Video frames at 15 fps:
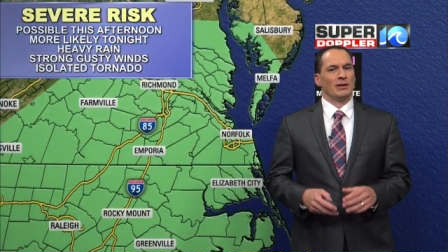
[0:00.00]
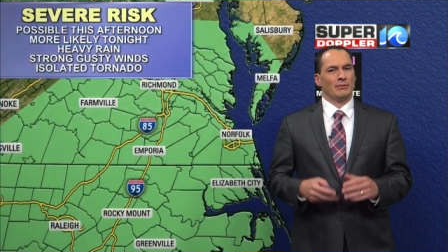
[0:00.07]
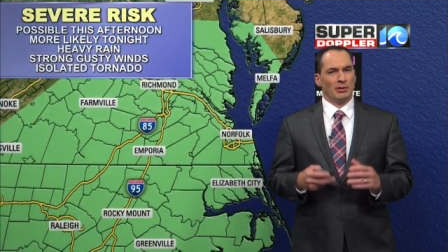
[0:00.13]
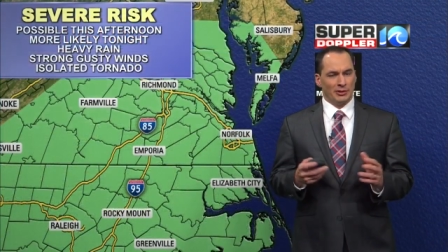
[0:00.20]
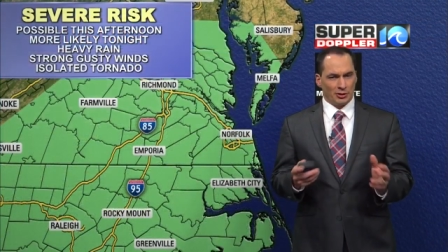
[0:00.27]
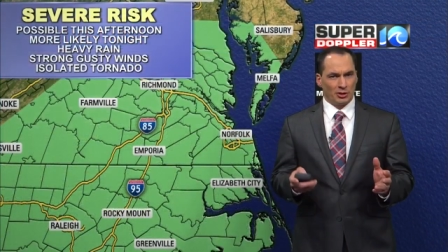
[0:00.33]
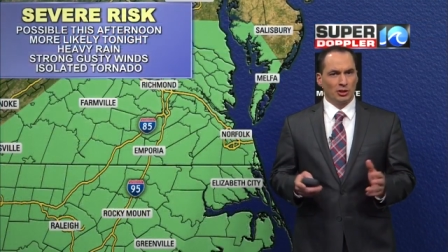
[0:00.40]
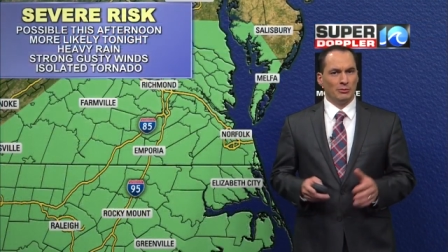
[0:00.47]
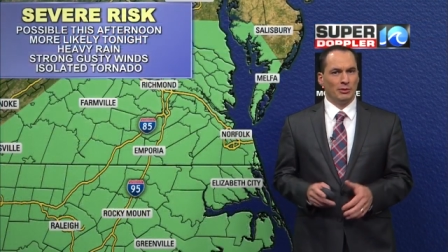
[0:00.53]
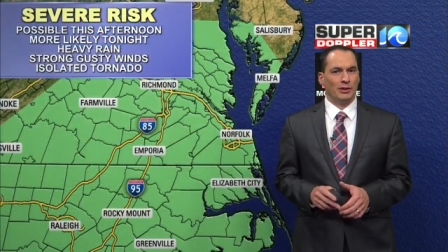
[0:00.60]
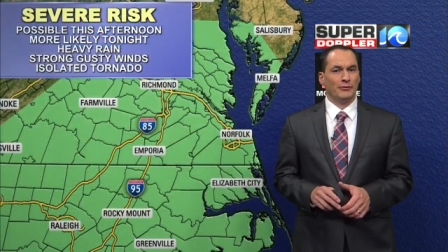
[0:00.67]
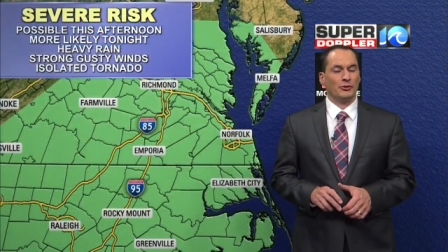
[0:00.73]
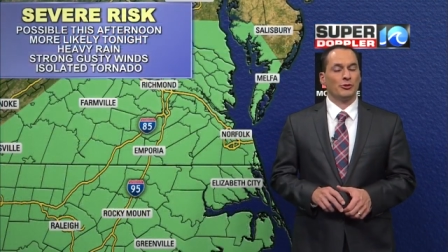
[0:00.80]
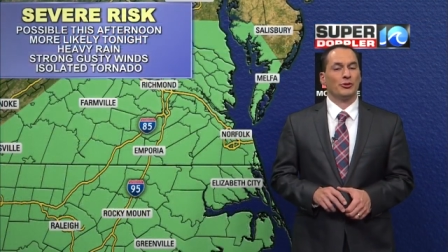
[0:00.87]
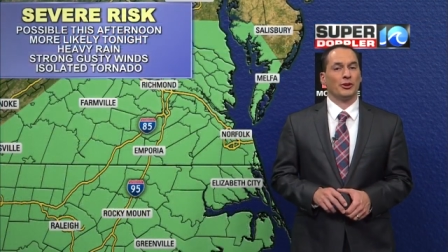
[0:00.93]
but there could be
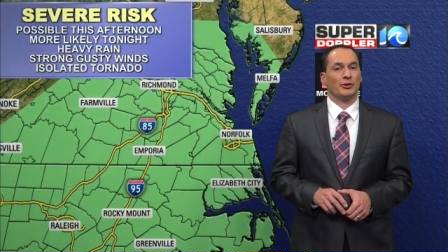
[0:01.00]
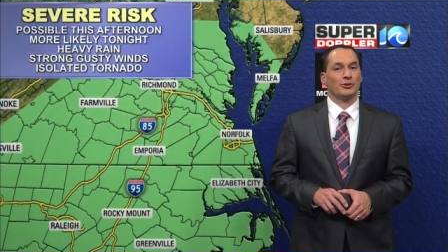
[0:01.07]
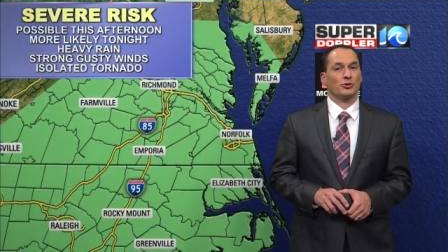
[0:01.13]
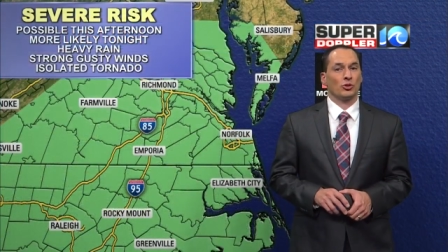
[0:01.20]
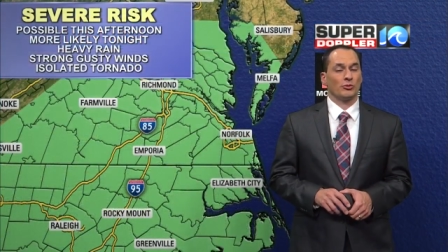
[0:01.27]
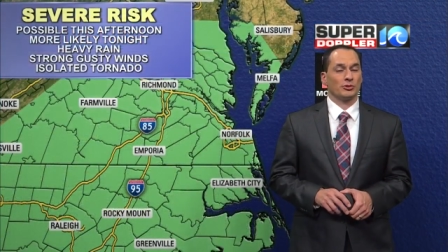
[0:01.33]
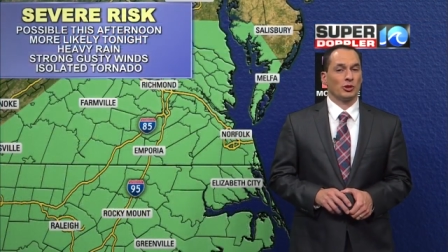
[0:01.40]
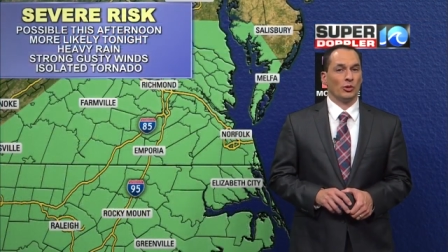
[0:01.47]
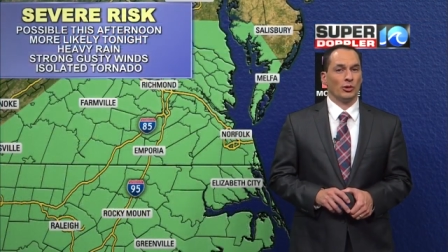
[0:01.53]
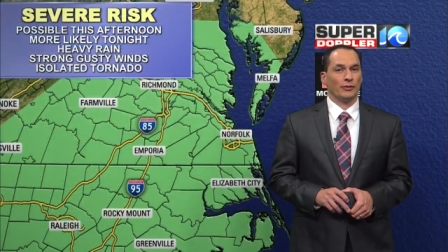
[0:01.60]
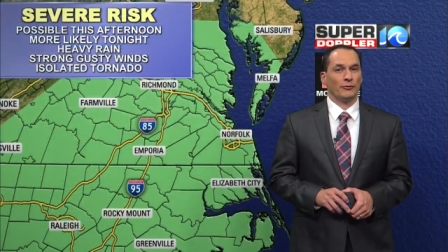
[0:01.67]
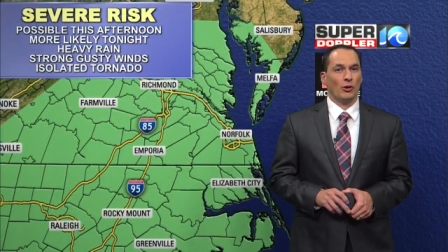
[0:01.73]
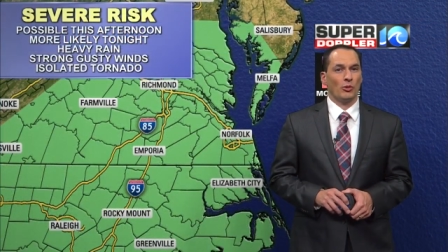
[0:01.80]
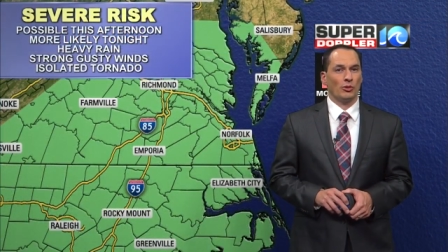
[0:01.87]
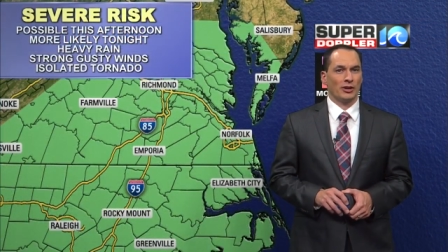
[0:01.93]
a few thunderstorms going
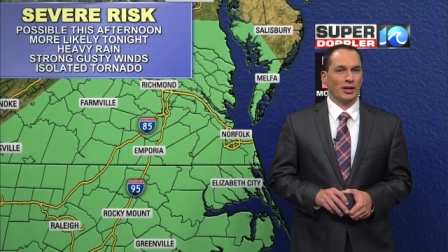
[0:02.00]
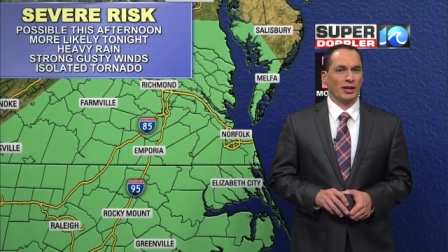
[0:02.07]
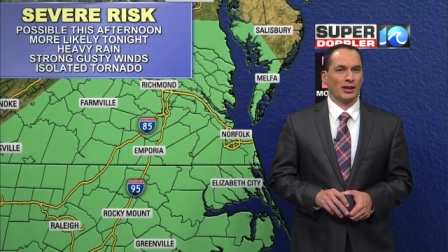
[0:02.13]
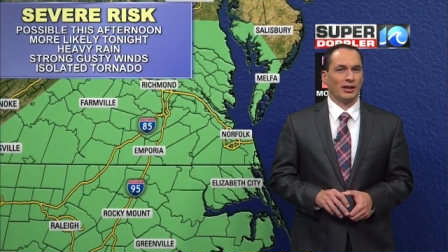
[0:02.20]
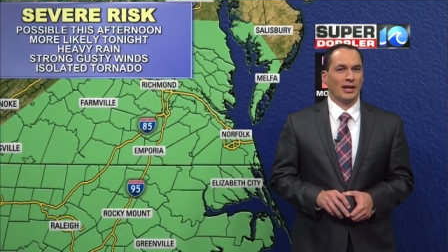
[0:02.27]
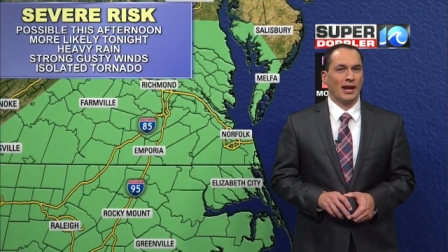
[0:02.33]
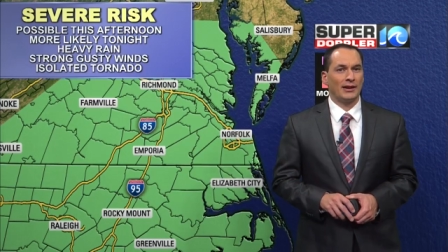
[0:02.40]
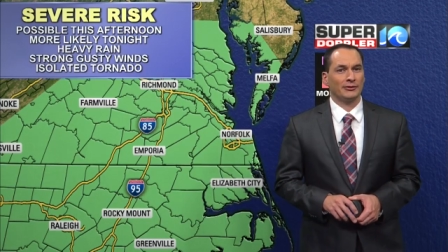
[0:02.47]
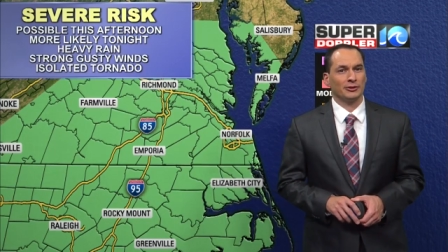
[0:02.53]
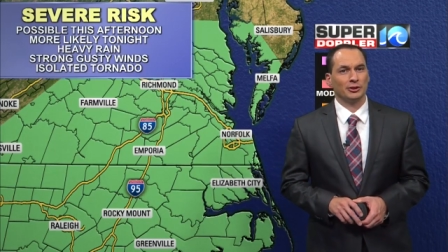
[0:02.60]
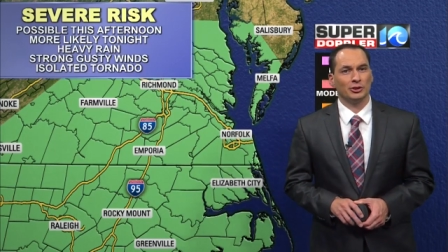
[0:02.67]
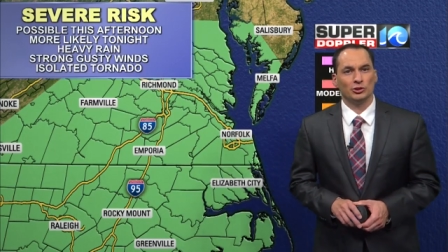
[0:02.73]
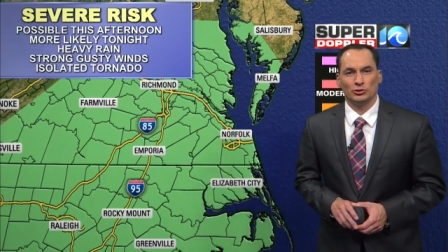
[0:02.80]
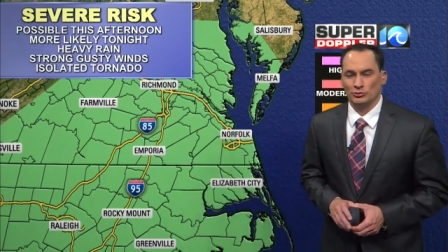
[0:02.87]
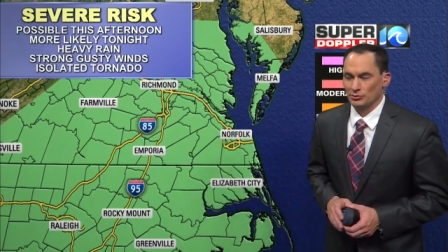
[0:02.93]
forward into the
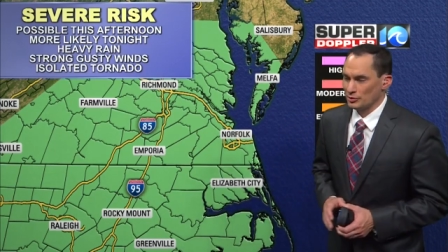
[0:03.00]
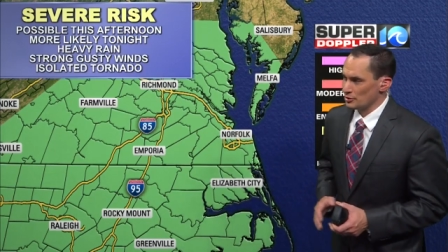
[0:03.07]
afternoon.